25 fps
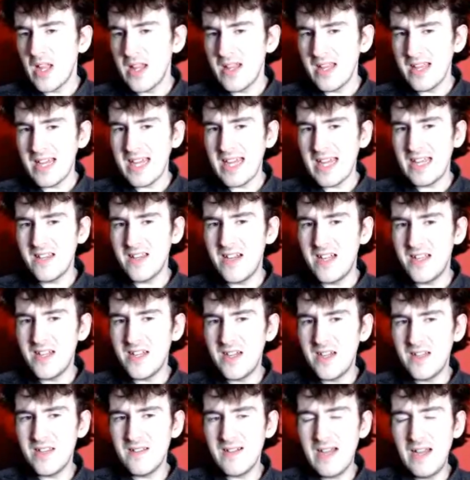Yes, I
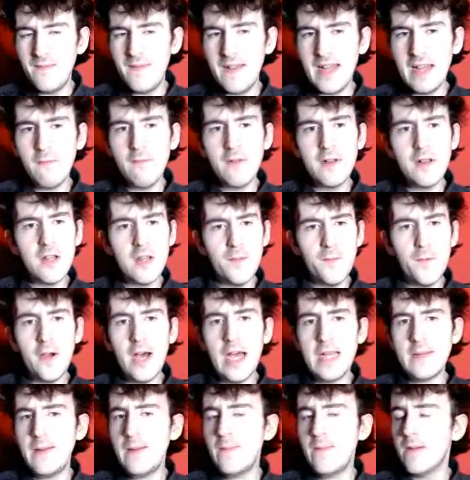don't. So I think it would not
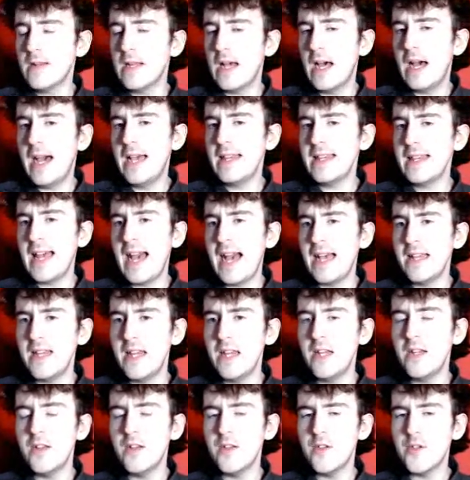surprise me if on the highest
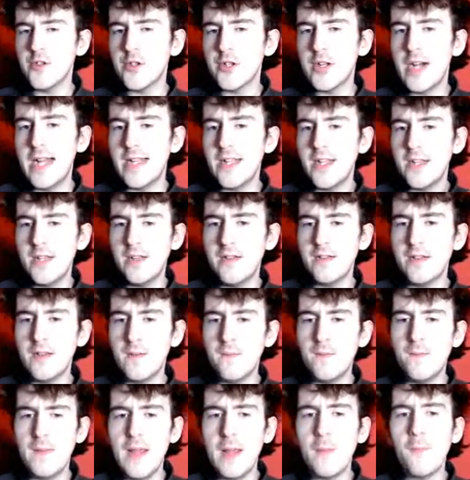Cassian does try to do
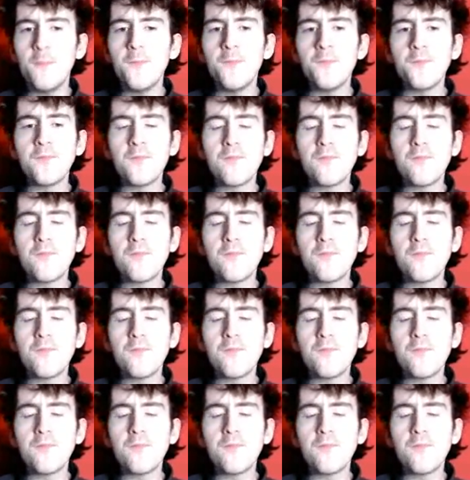something